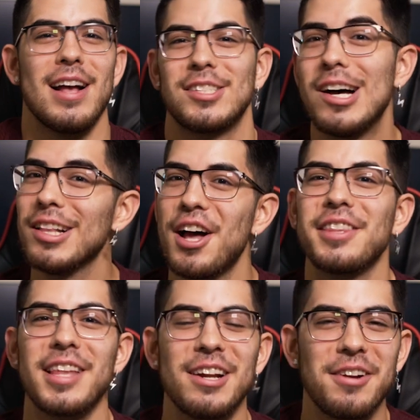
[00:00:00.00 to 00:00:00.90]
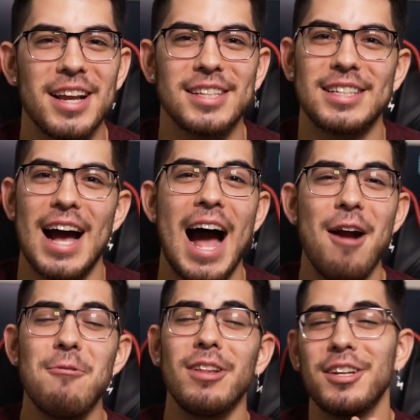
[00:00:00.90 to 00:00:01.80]
I saw a lot of theories.
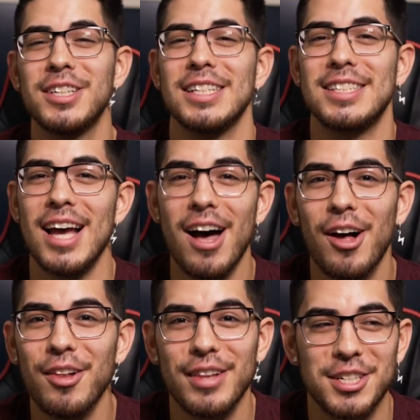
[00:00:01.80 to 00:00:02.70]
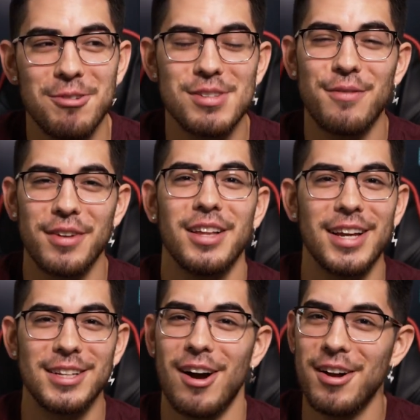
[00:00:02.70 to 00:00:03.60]
I really couldn't tell that she was the
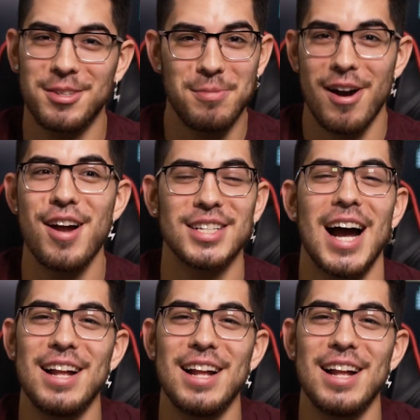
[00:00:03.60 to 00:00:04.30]
villain, to be honest.